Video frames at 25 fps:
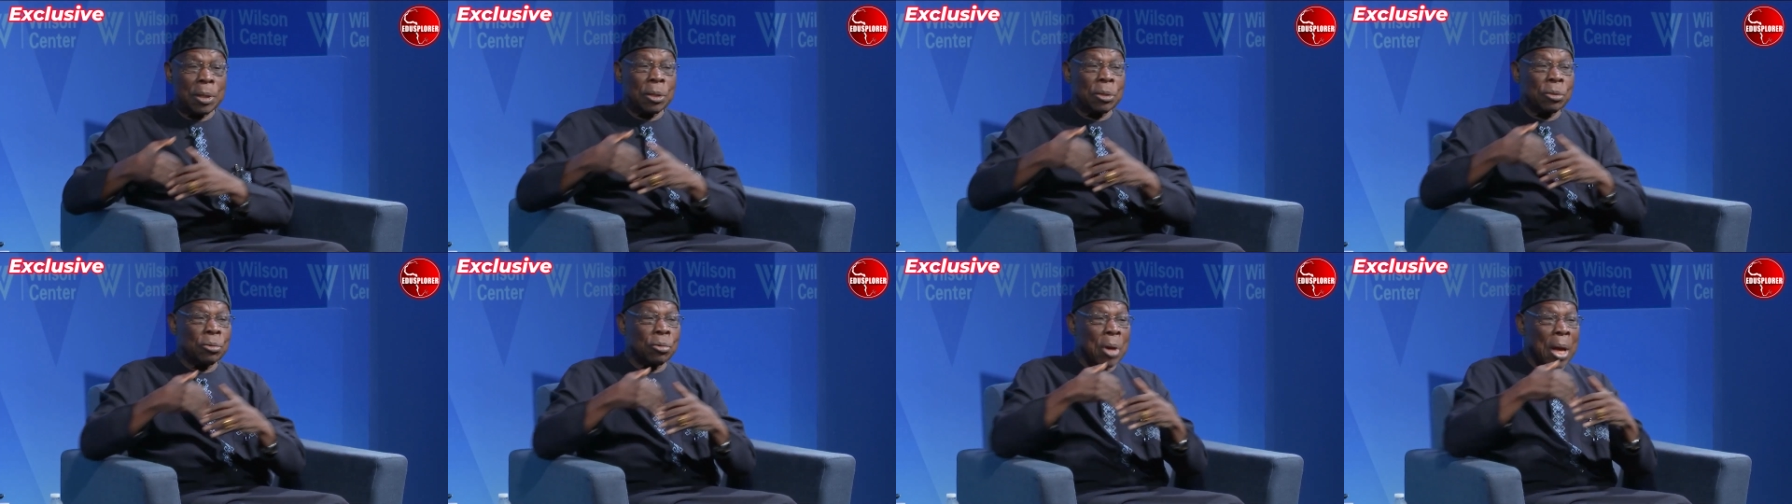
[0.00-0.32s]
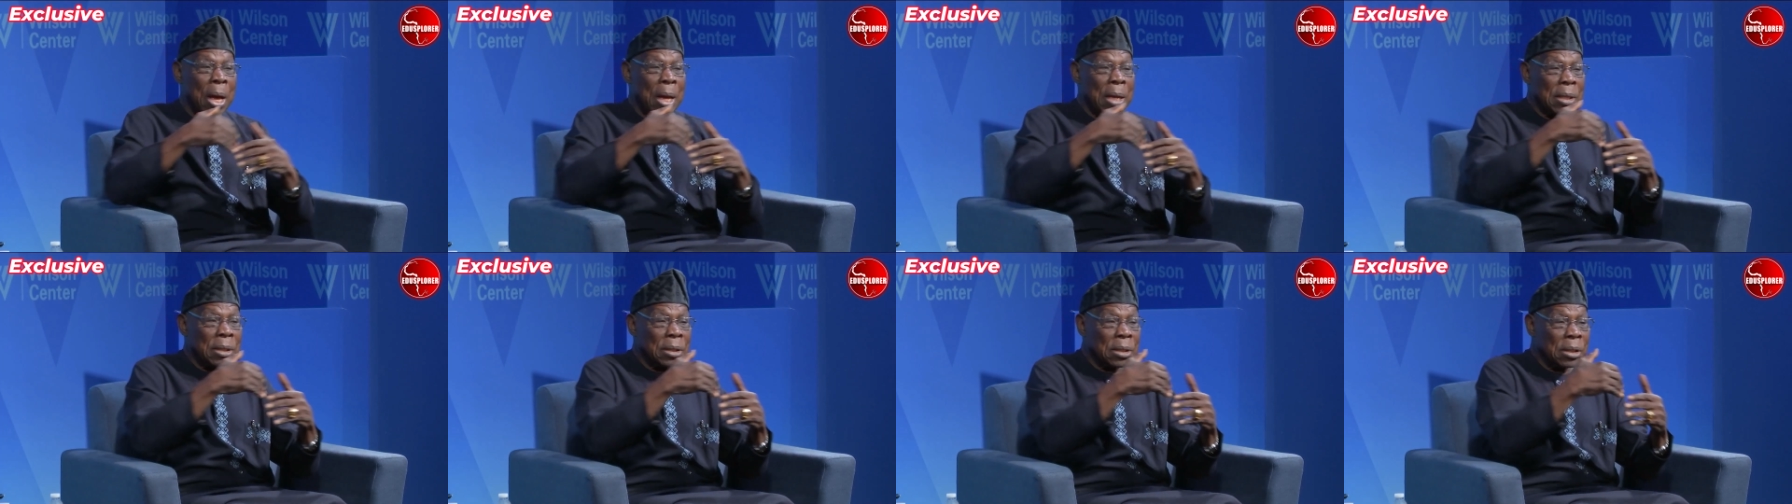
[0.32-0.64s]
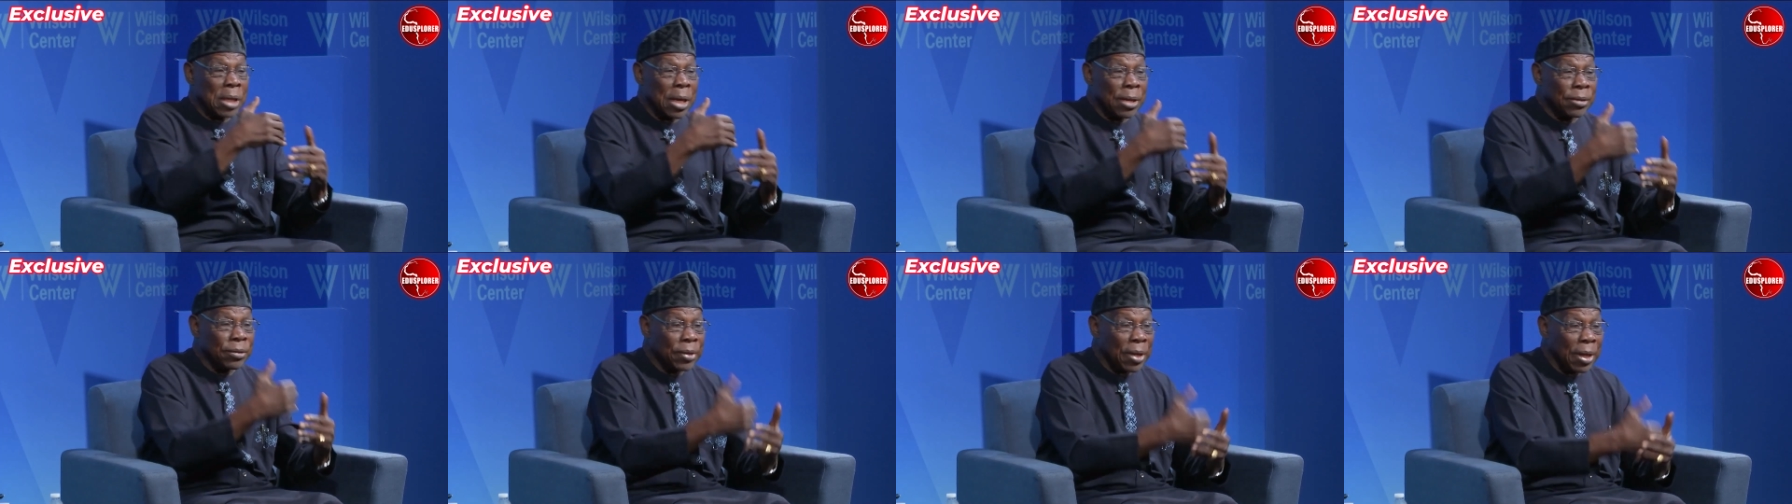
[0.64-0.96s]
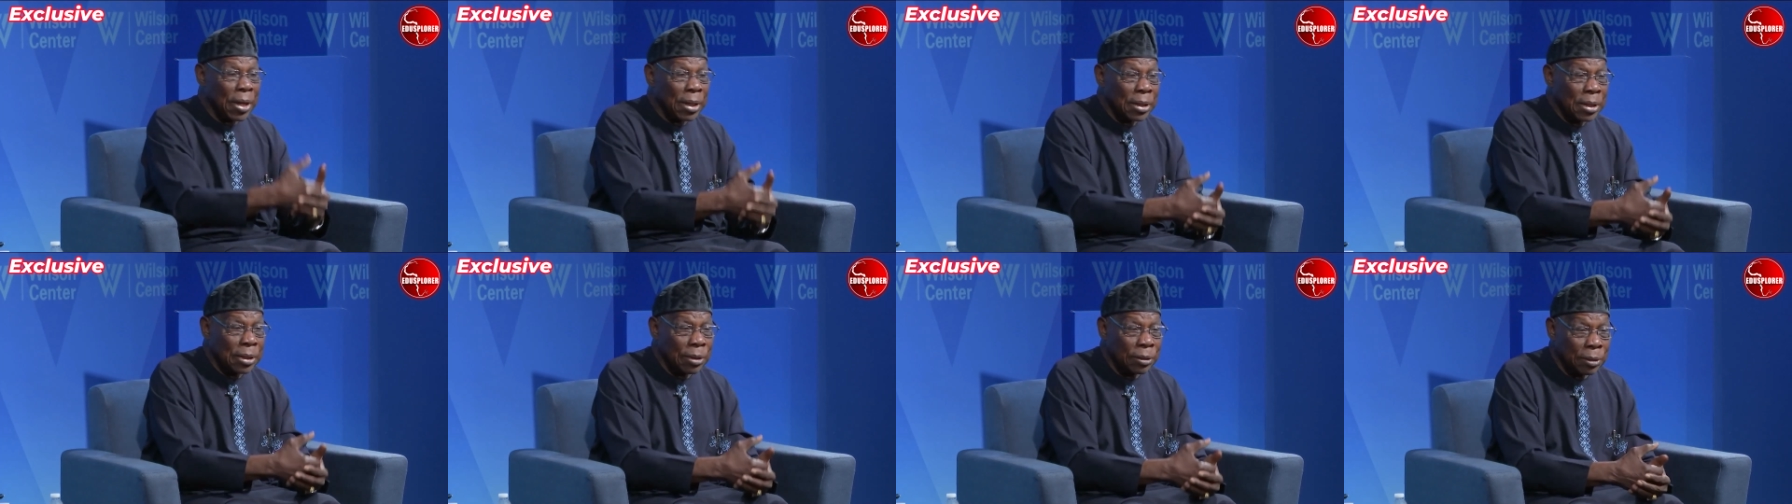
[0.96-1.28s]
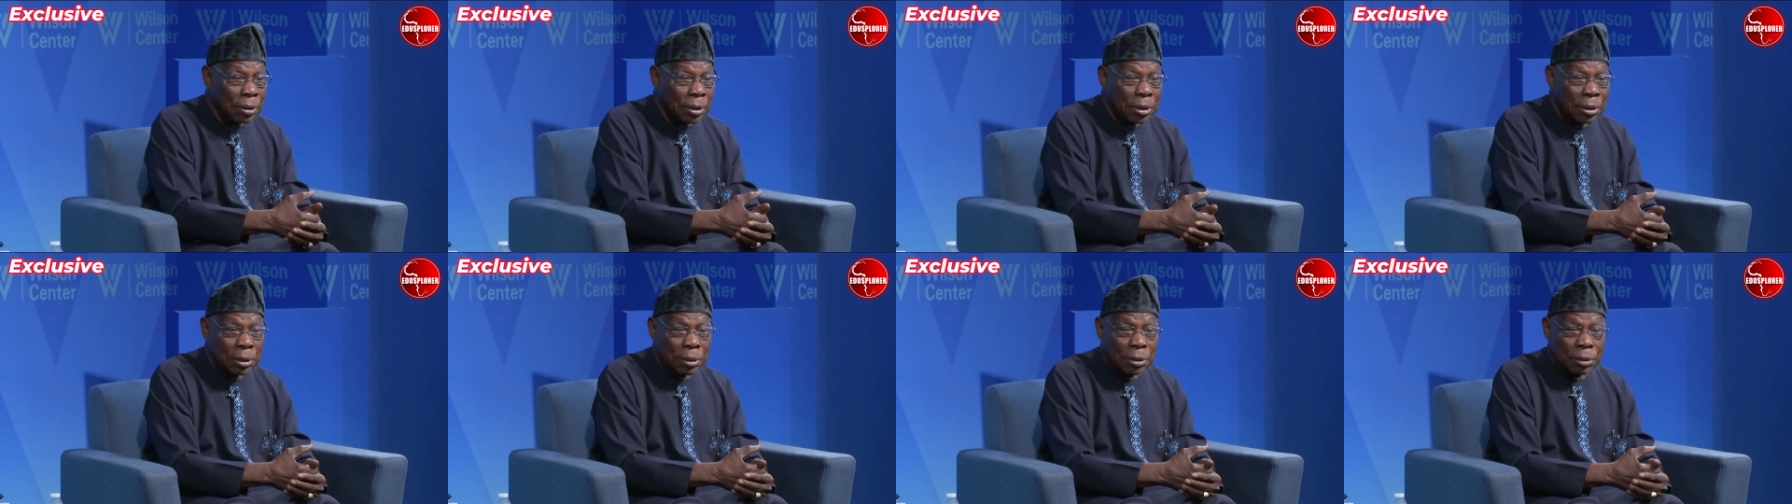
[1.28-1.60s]
You are interested
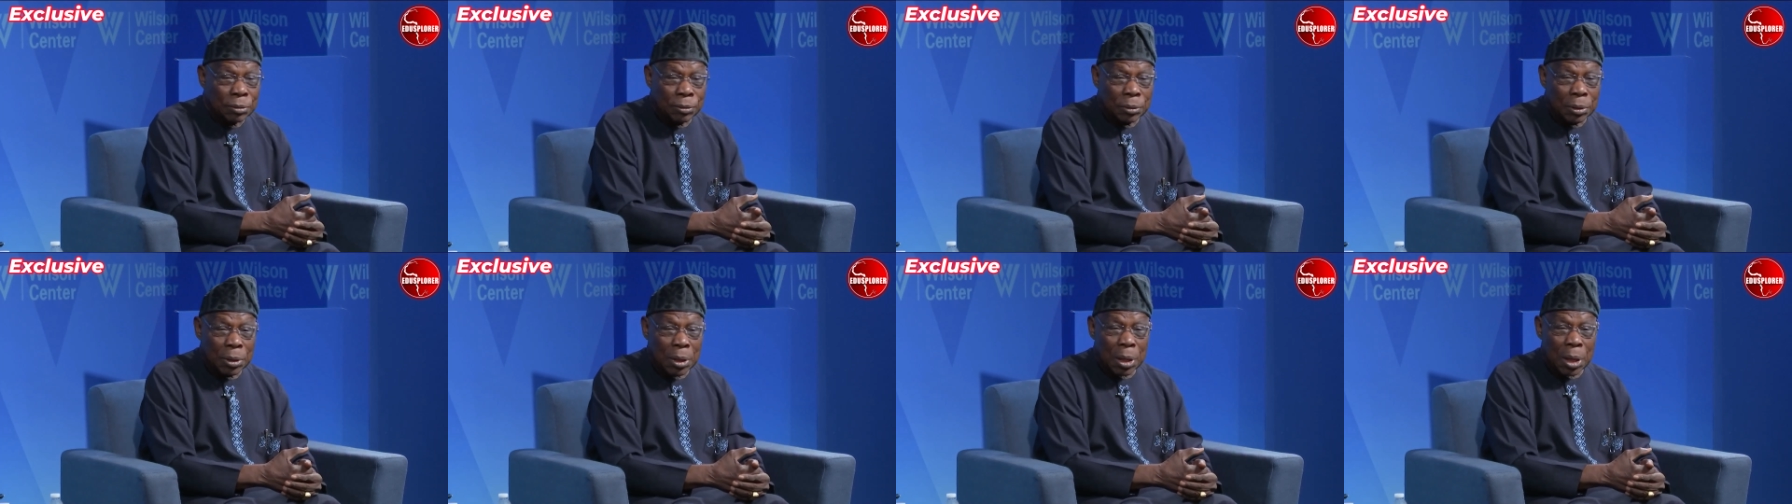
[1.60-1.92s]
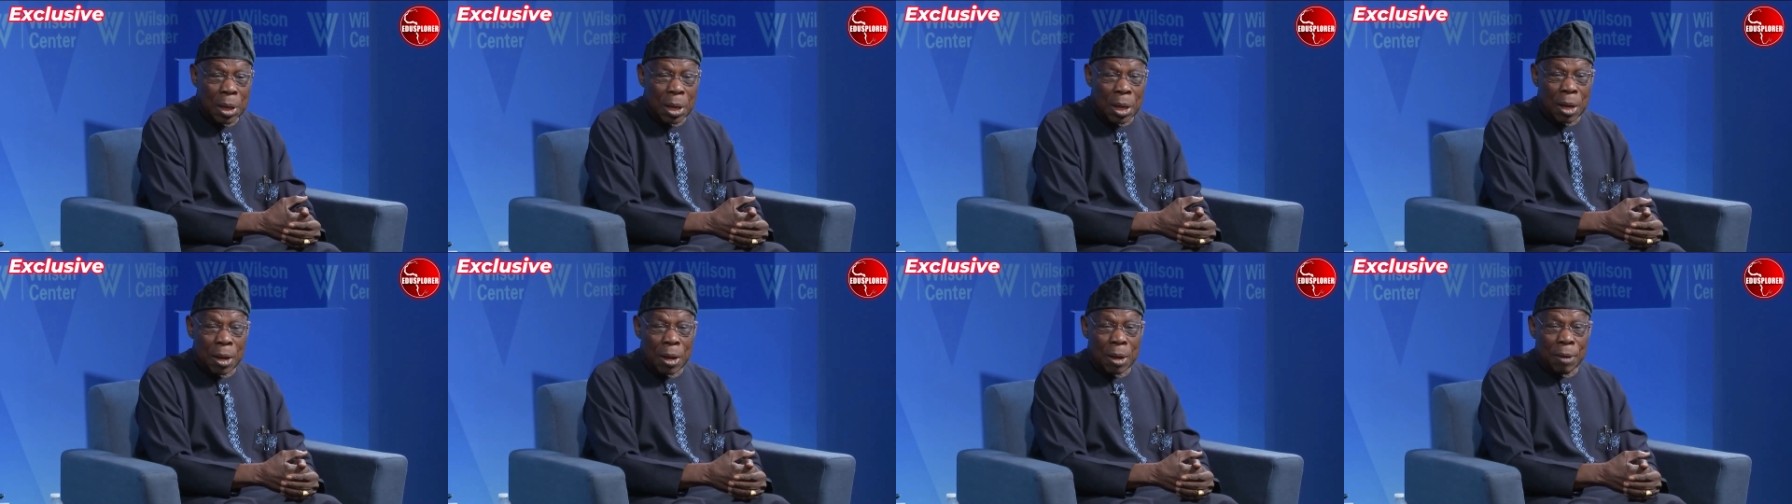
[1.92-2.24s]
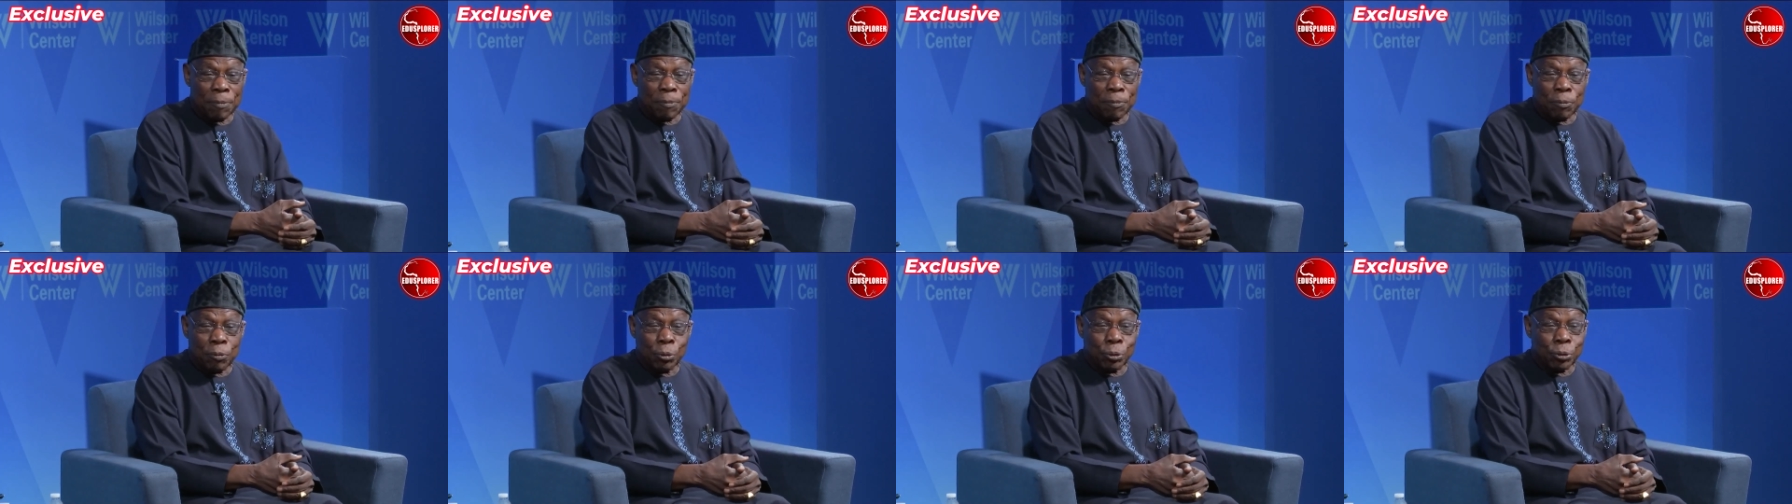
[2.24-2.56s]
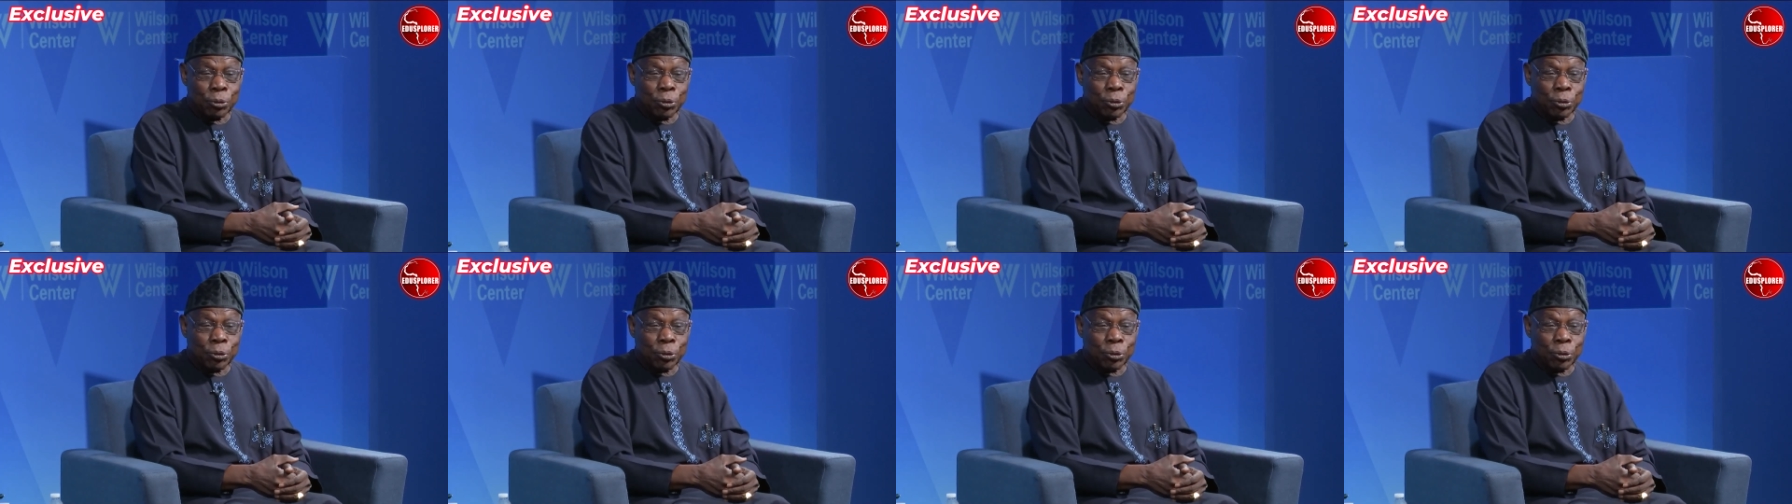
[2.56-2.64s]
in food